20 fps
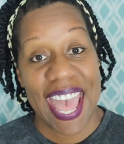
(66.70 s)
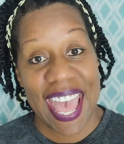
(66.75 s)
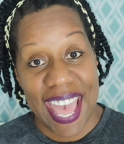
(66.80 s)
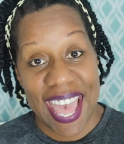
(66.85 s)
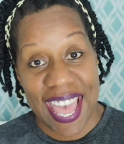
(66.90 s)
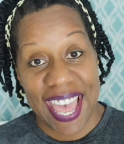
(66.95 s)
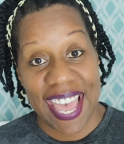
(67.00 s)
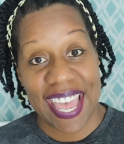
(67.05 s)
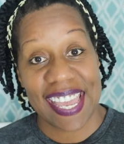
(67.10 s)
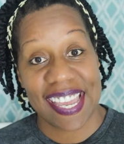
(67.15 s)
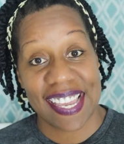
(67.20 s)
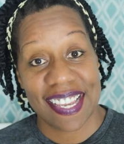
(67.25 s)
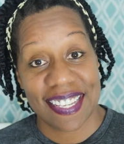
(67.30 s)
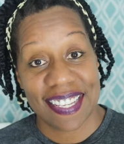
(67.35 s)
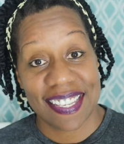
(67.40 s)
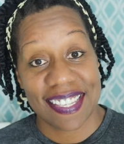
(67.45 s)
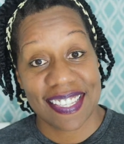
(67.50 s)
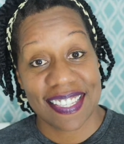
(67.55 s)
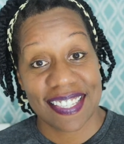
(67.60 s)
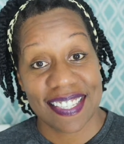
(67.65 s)

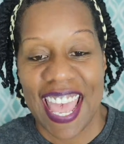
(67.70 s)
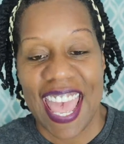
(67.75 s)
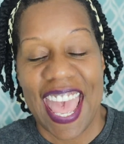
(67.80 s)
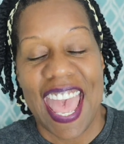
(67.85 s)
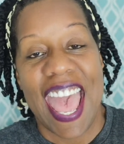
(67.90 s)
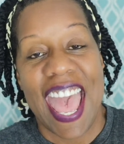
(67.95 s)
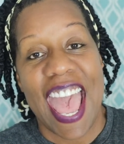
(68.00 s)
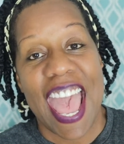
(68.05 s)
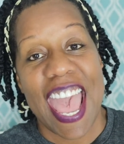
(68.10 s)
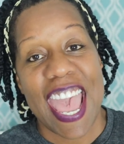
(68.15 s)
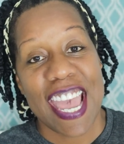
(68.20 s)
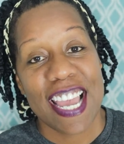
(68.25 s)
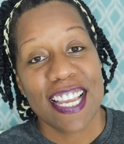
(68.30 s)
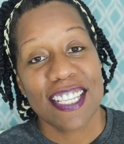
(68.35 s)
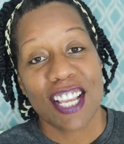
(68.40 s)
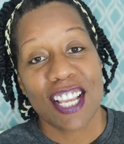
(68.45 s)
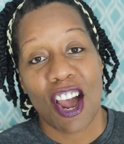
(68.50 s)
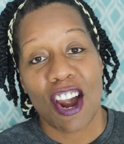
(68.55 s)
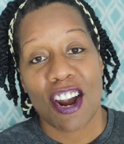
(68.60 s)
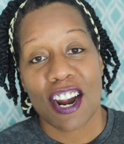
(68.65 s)
eggs.
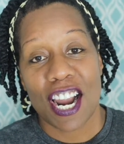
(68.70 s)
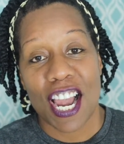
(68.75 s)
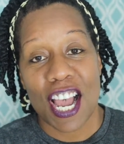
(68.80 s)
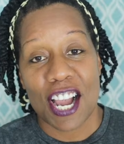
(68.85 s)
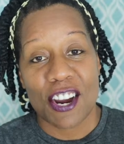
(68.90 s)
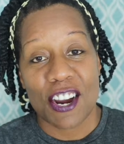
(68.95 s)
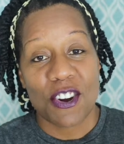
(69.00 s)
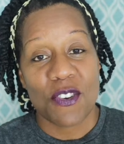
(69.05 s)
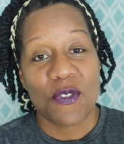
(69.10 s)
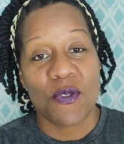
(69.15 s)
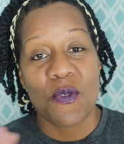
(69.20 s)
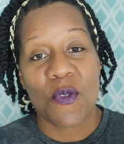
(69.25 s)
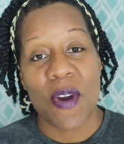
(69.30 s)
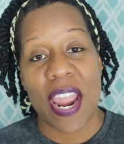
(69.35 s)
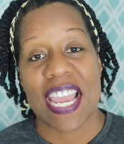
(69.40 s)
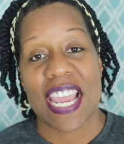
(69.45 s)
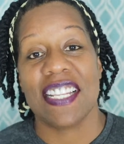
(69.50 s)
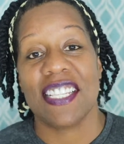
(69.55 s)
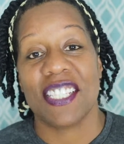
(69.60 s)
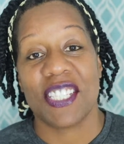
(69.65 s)
Eggs are a
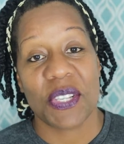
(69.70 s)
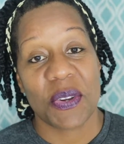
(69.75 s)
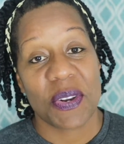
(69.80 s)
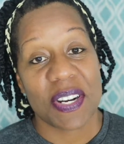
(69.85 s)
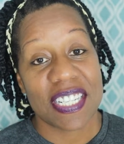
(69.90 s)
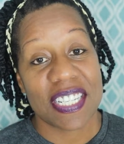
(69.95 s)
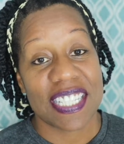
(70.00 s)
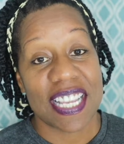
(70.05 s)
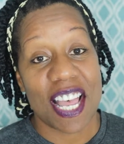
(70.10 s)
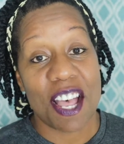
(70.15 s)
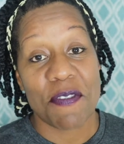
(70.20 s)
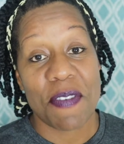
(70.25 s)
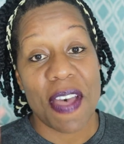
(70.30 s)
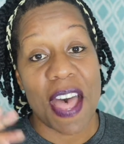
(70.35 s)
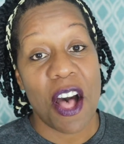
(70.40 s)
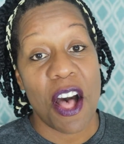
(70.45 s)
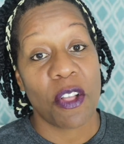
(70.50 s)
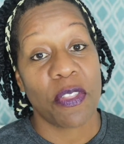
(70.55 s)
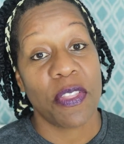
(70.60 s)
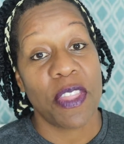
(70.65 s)
great source of
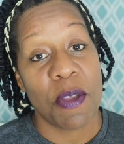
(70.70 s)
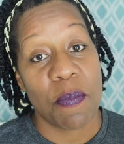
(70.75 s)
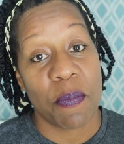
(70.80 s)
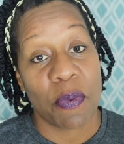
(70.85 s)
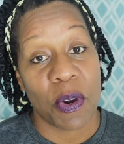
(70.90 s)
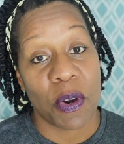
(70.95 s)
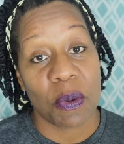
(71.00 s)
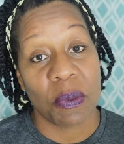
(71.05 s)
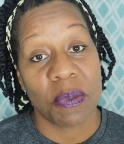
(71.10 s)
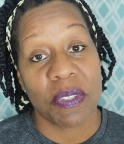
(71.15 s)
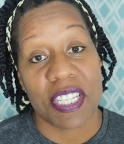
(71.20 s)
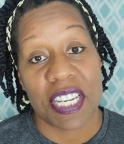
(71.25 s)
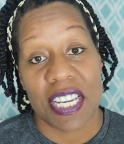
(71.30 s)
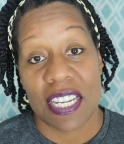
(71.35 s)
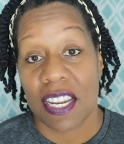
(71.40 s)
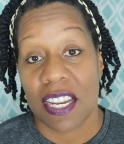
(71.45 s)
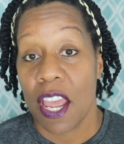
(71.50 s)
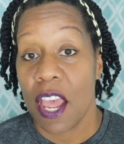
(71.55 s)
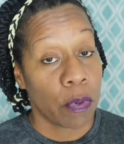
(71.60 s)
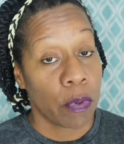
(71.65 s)
healthy
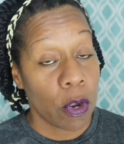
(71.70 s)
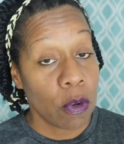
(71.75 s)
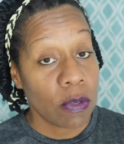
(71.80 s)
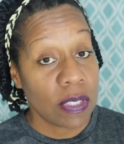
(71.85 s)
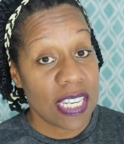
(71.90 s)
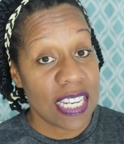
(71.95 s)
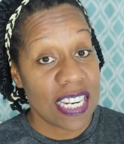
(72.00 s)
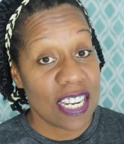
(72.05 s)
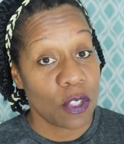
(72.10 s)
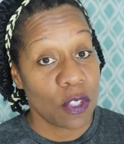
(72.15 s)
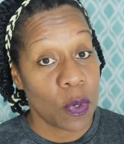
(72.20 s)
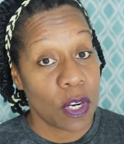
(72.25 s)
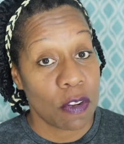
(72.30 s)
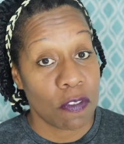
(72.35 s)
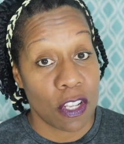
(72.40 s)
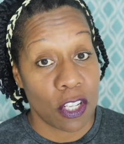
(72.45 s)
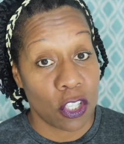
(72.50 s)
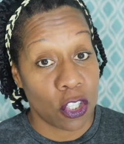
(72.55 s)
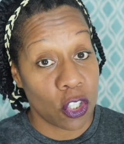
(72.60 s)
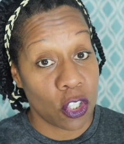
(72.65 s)
protein. Protein is one
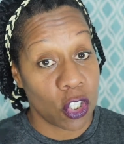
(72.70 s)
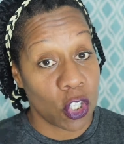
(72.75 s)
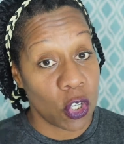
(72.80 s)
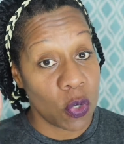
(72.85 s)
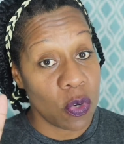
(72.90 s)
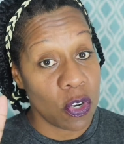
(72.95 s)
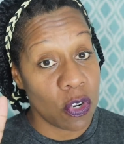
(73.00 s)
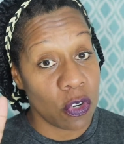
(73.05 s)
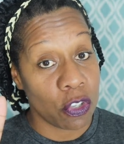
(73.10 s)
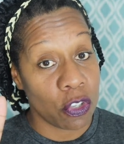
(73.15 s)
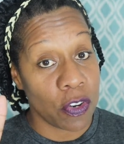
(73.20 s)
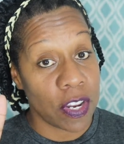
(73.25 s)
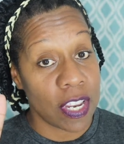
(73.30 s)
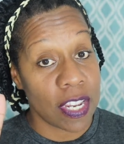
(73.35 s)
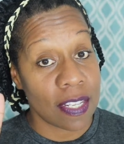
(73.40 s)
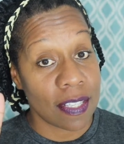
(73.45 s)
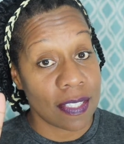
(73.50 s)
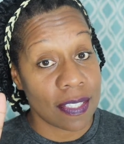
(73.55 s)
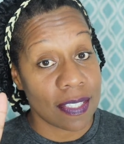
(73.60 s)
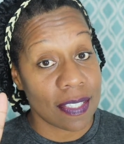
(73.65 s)
of the two
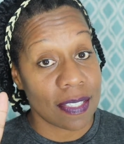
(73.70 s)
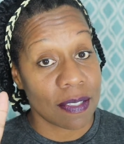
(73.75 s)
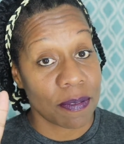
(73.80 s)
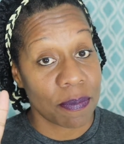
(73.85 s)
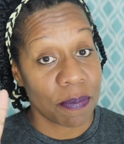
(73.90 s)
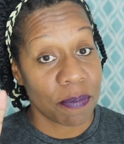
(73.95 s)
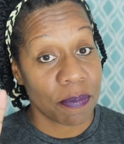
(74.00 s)
nutrients,